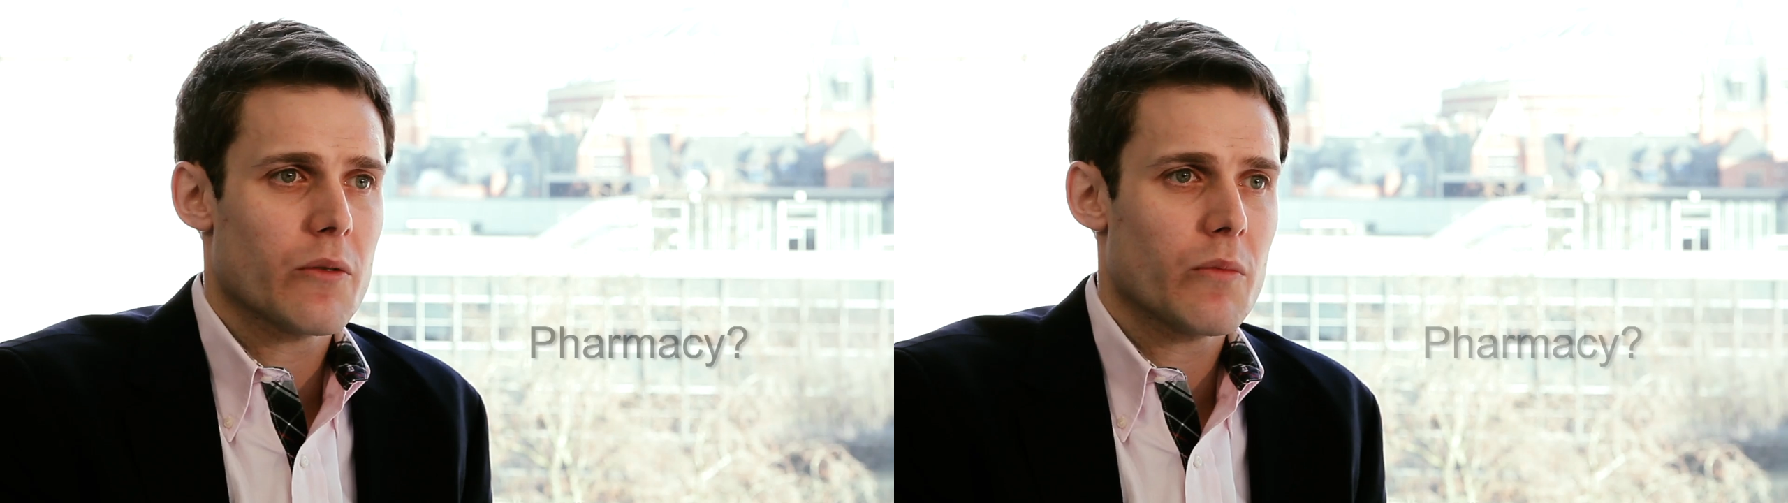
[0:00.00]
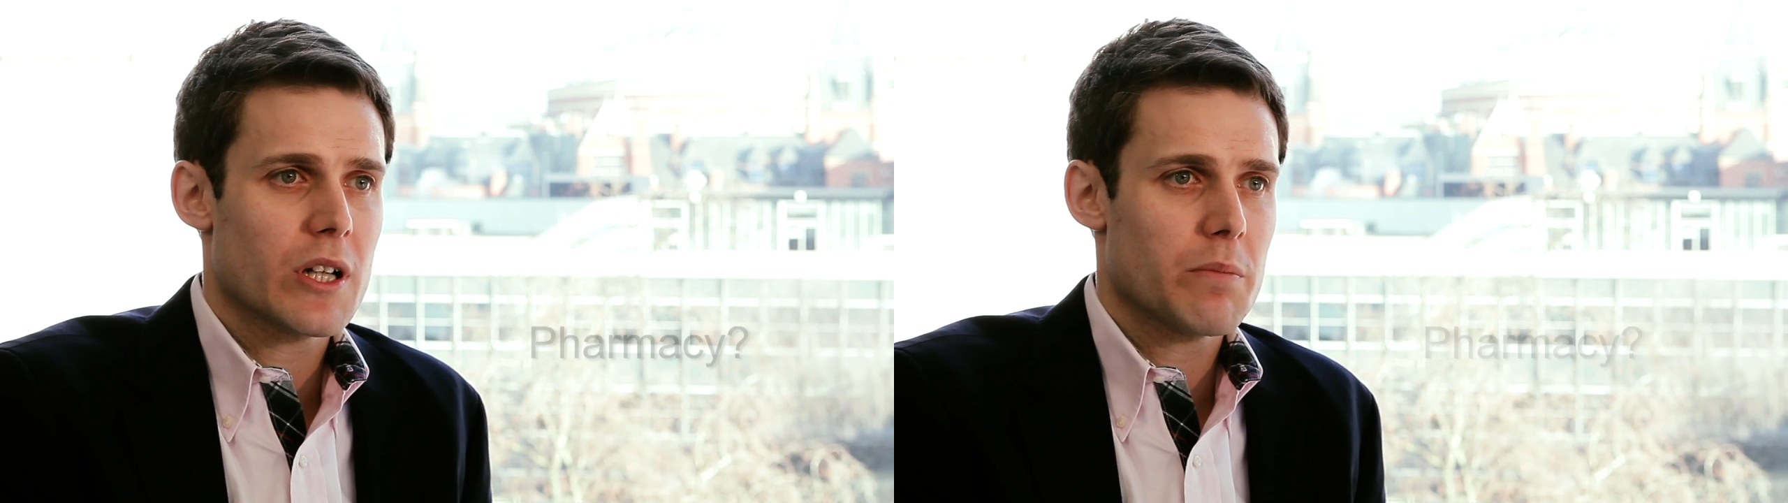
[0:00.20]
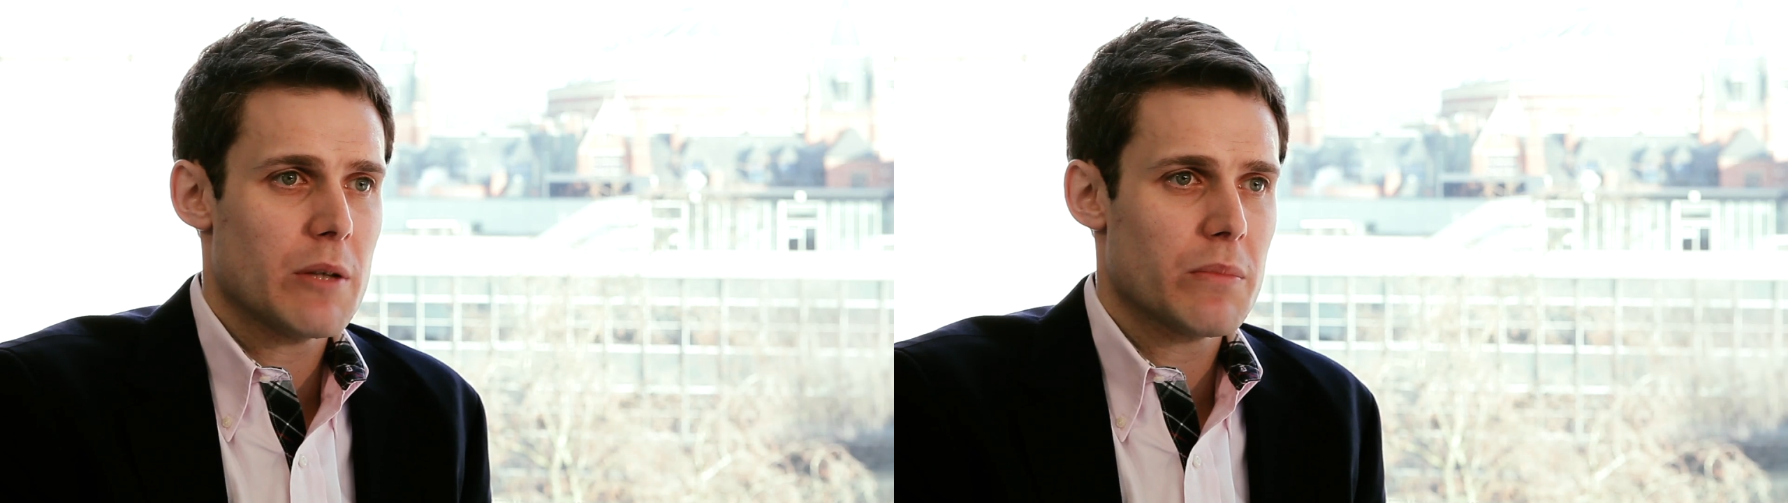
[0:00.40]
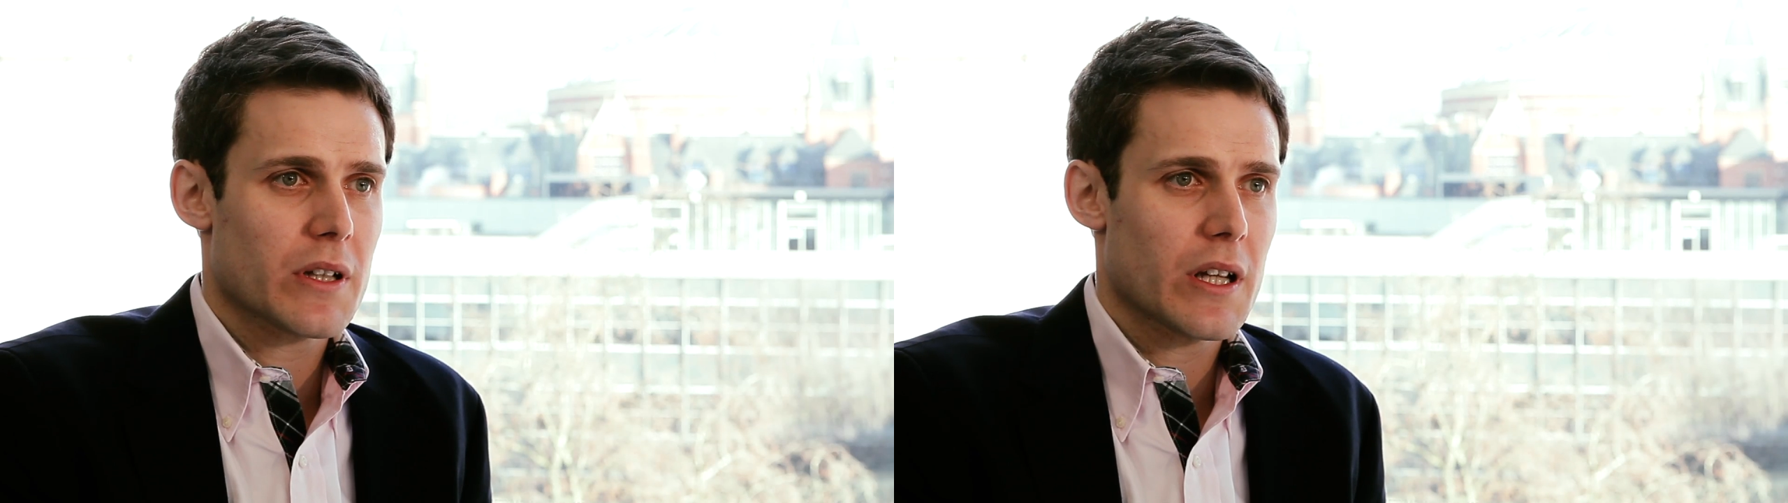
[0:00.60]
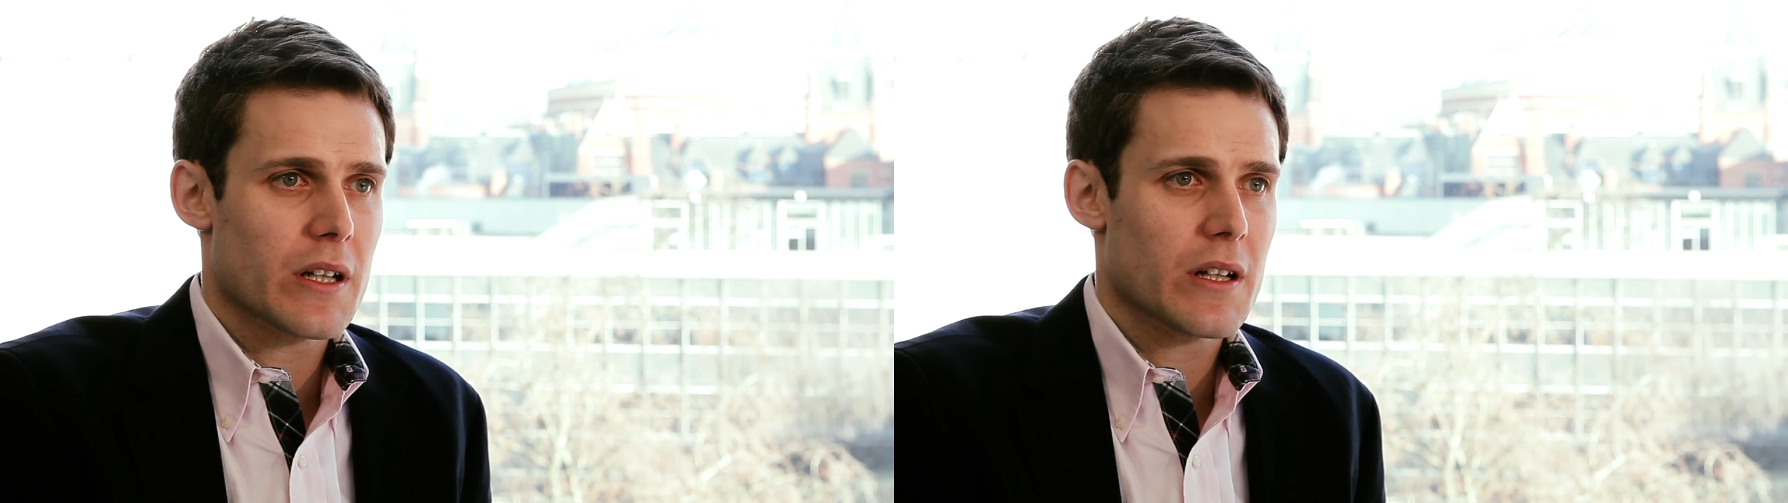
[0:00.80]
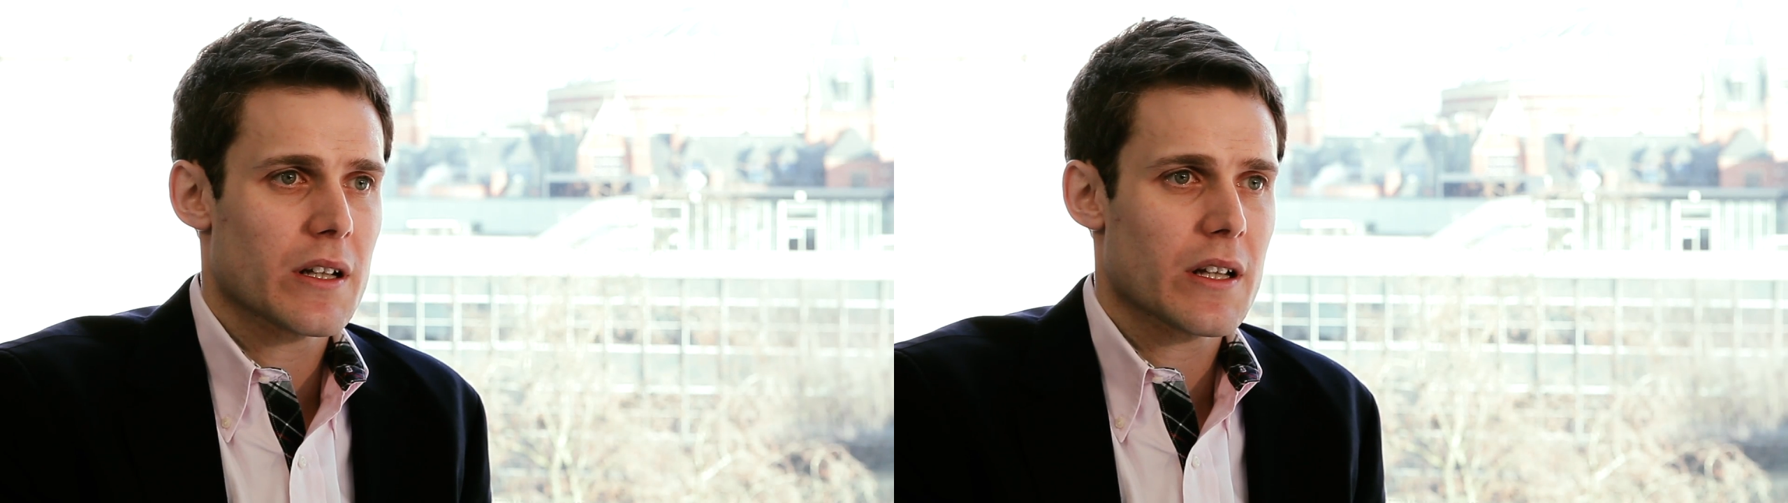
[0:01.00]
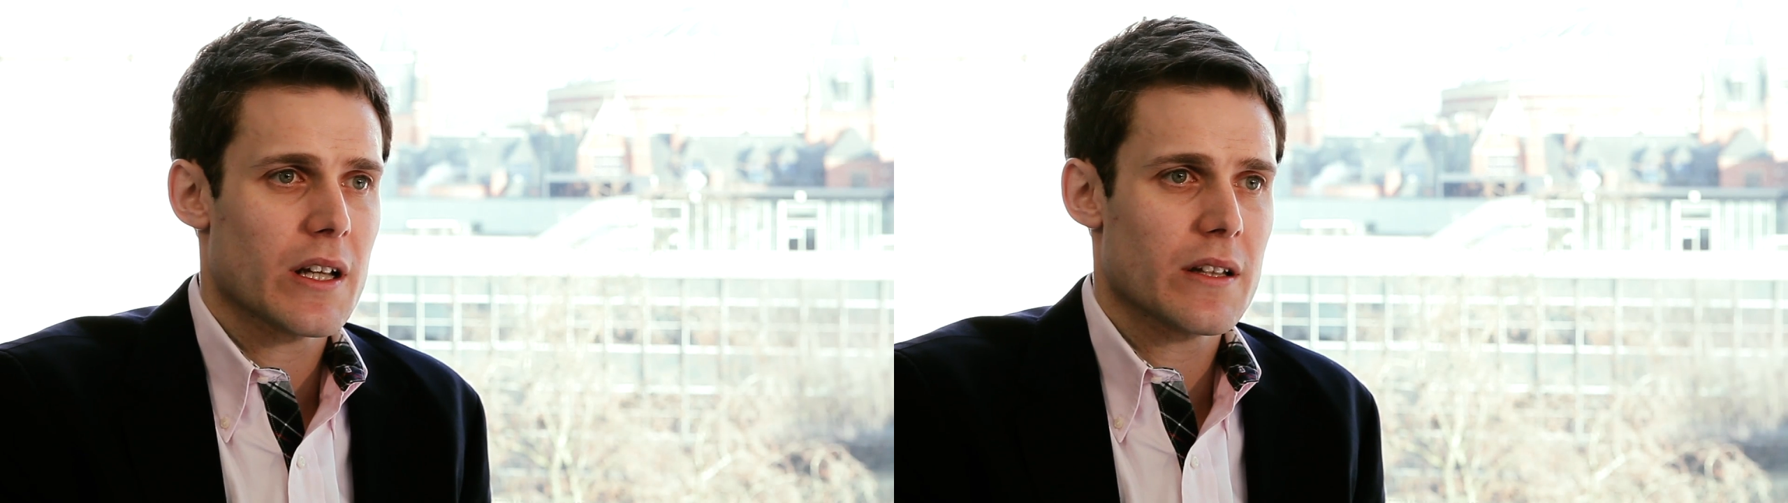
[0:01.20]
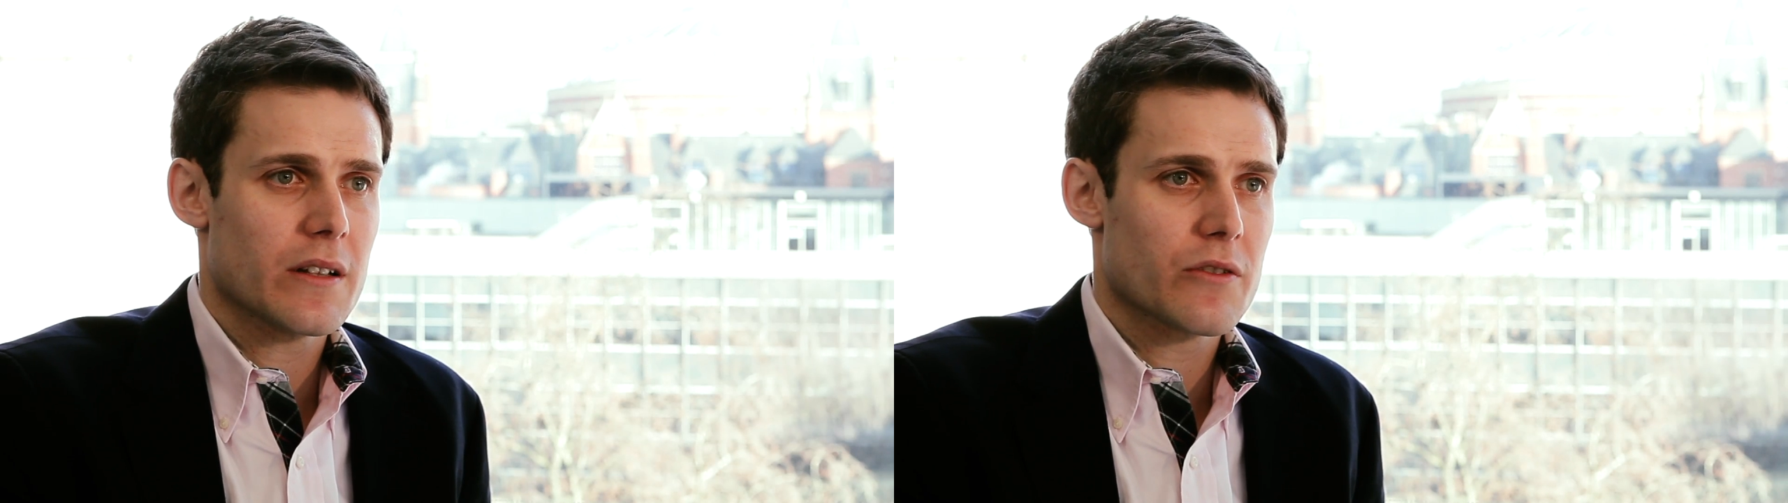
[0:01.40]
whether people can
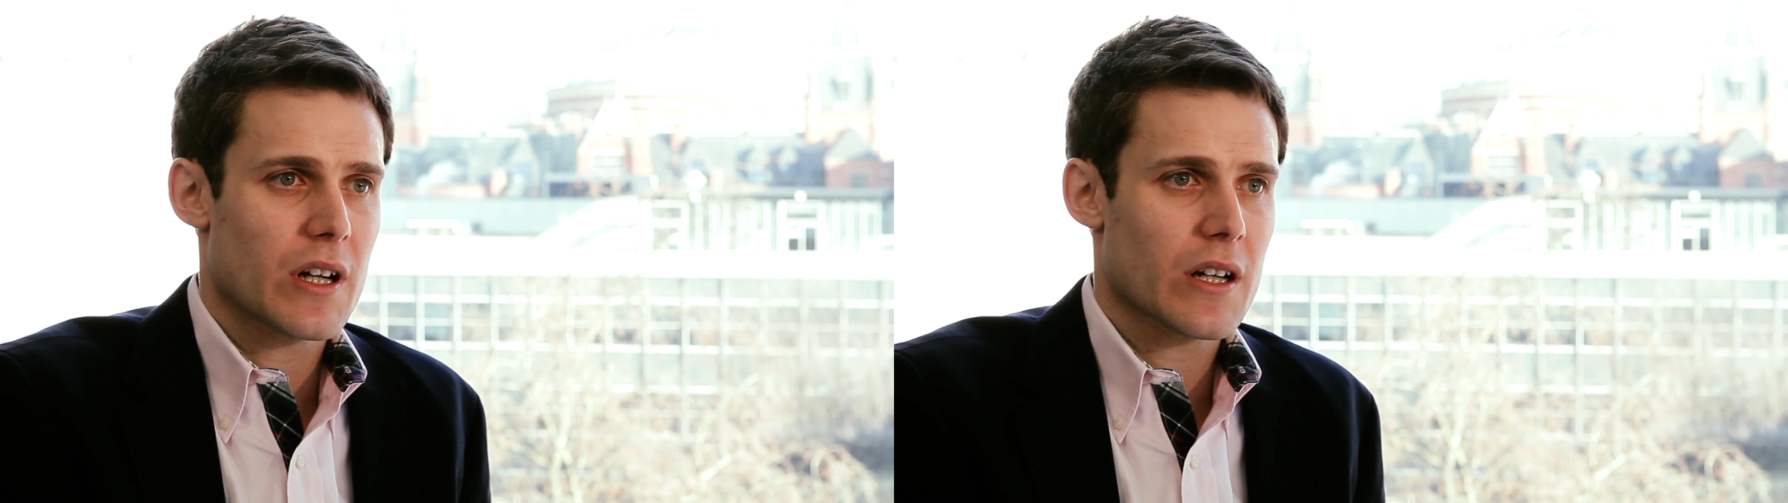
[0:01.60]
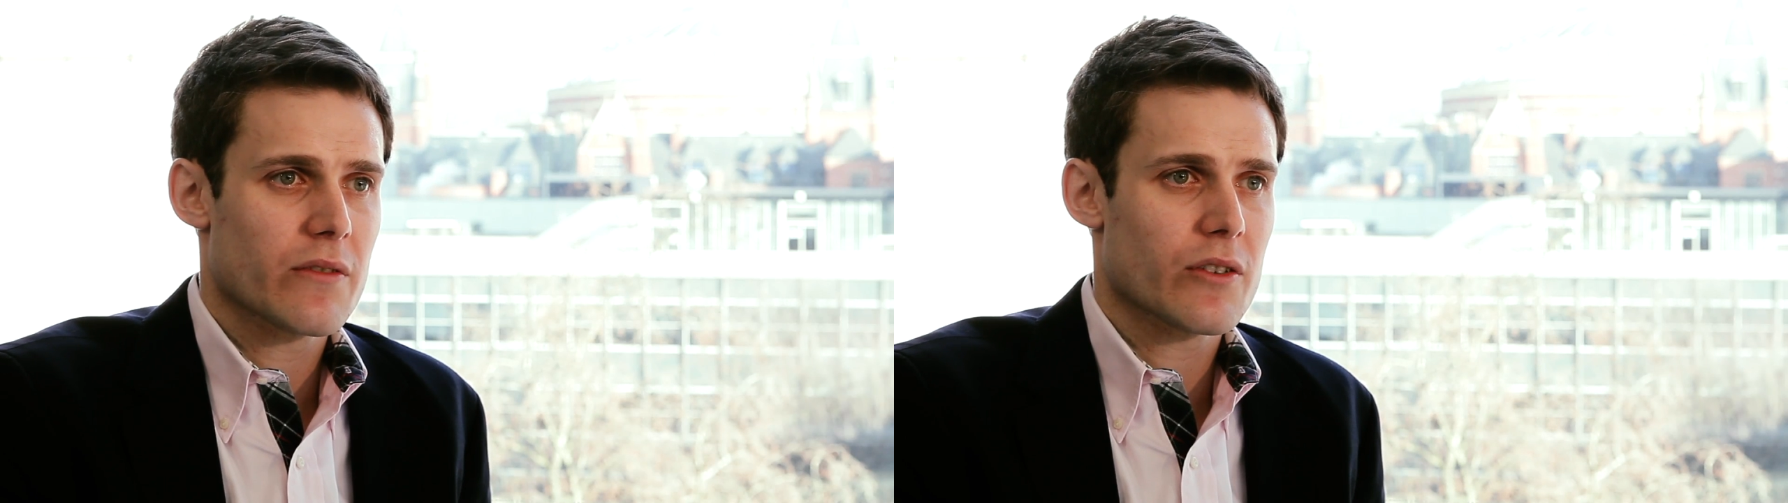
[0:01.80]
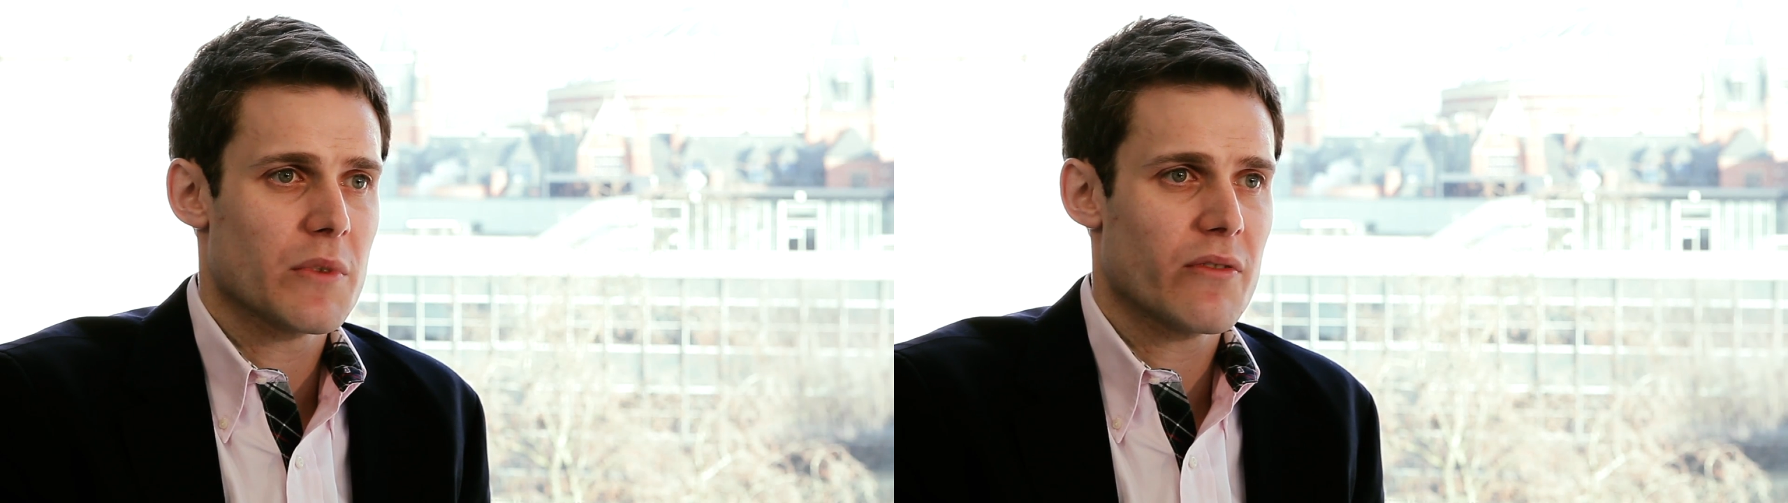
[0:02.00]
get the drug from